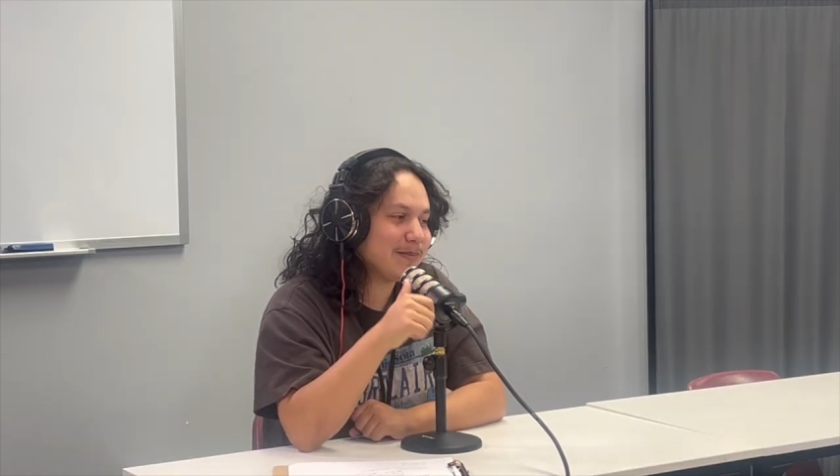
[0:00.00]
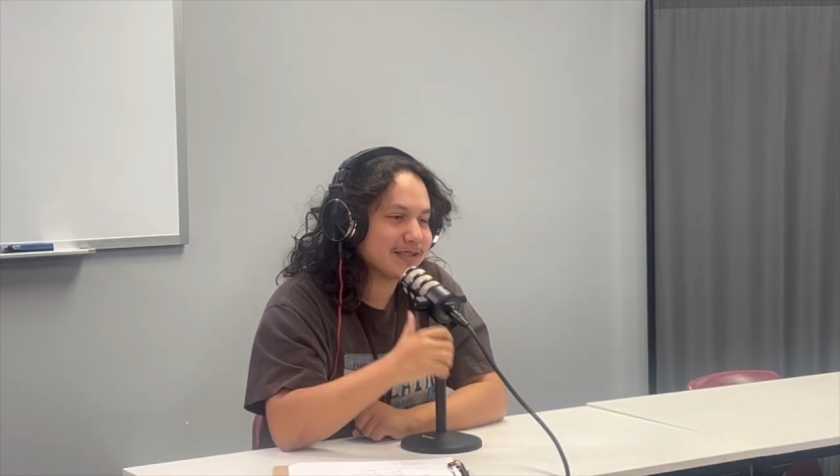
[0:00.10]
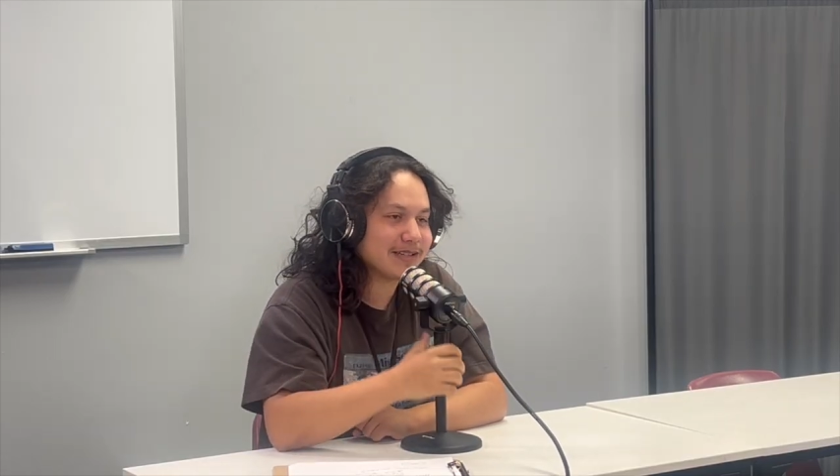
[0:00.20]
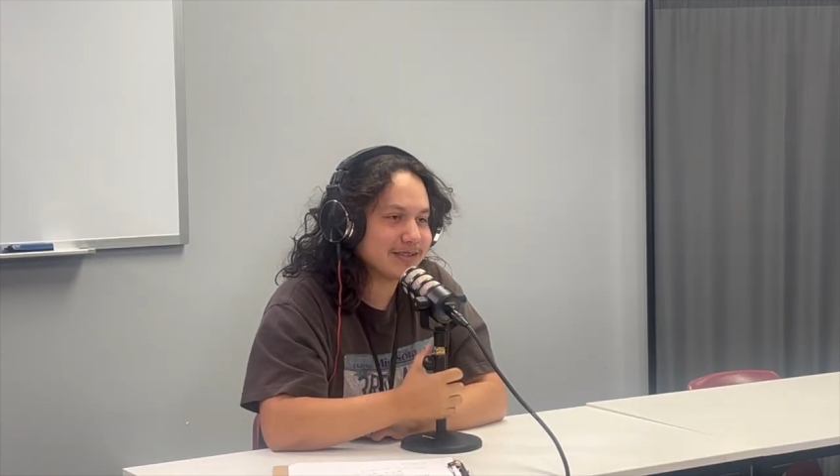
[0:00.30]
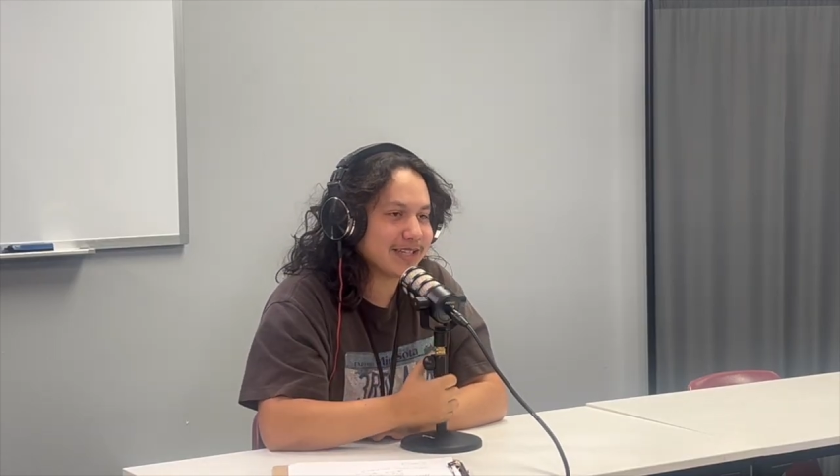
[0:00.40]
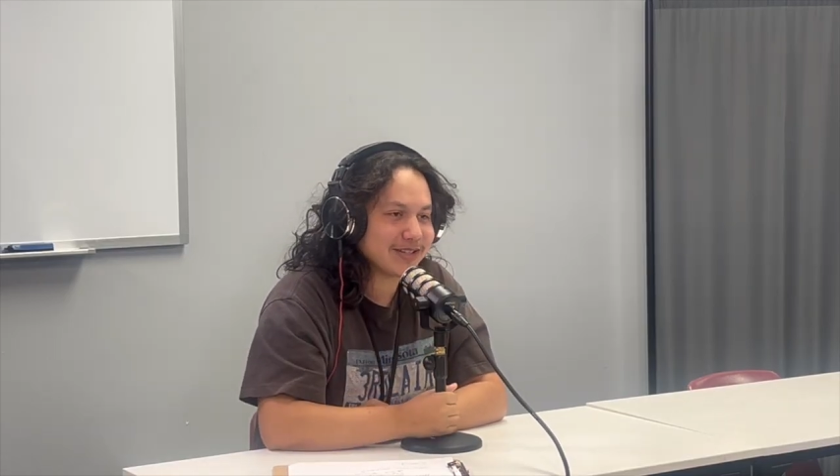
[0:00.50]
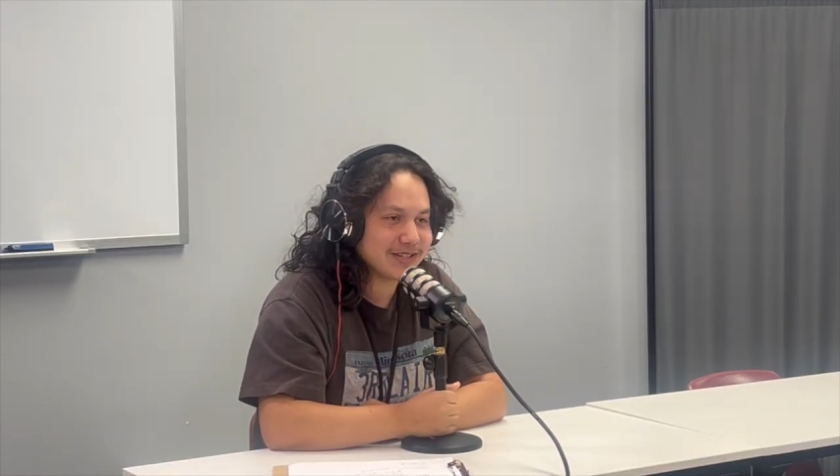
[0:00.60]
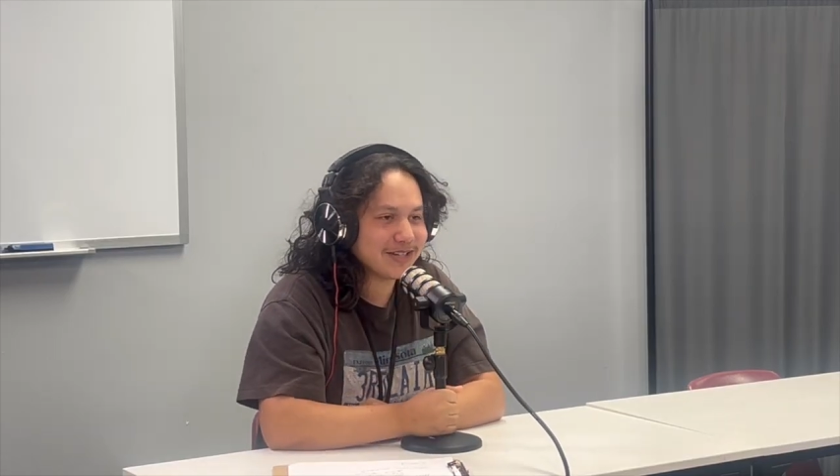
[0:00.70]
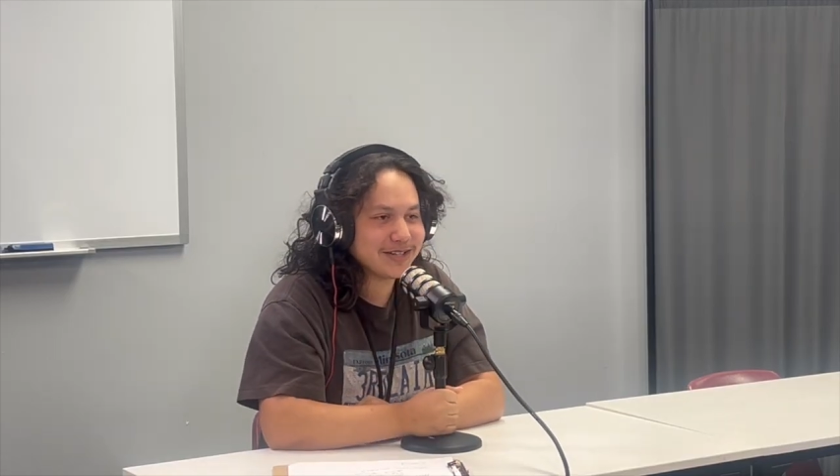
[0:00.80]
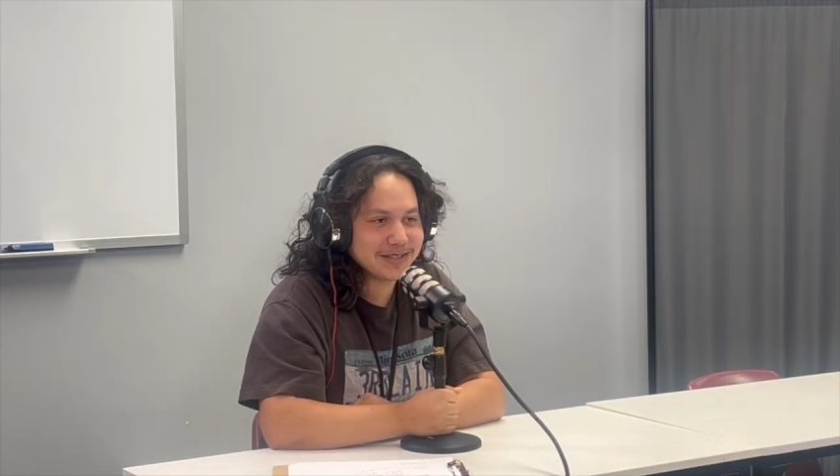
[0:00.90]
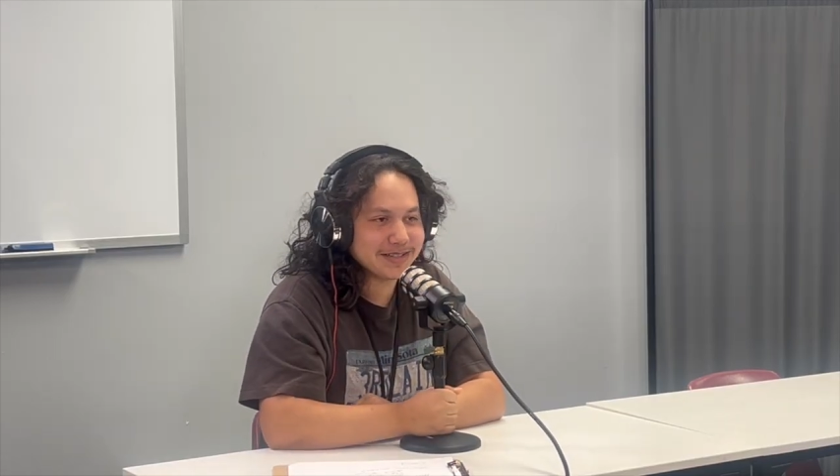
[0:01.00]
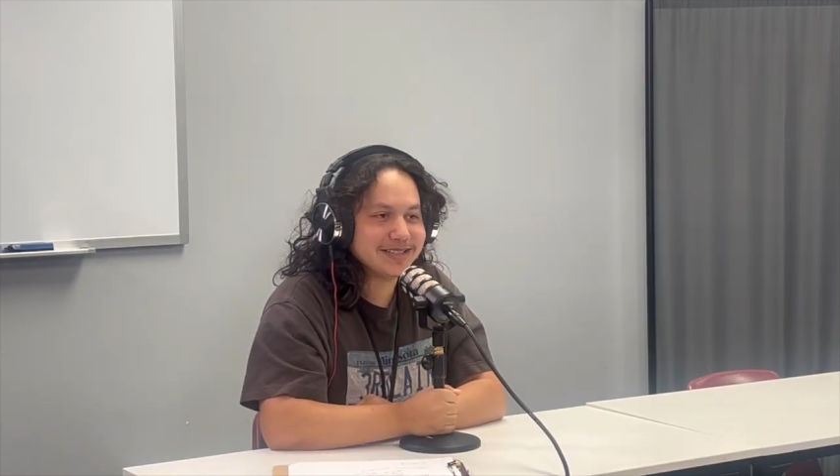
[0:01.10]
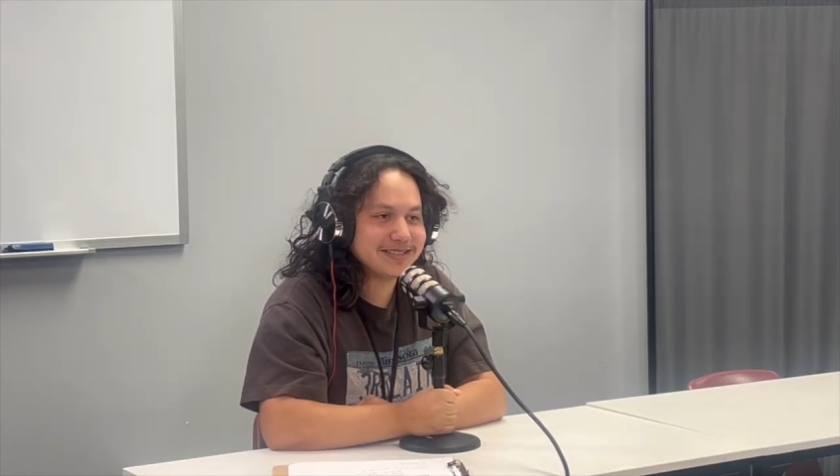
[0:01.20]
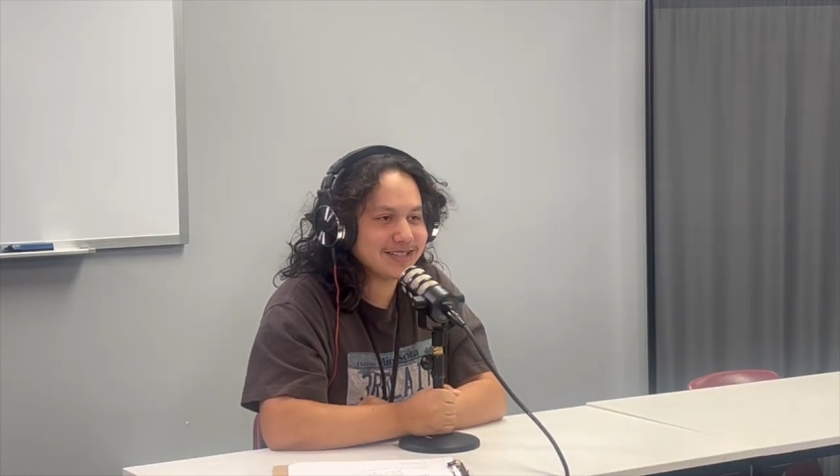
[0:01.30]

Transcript: me sound like a nerd.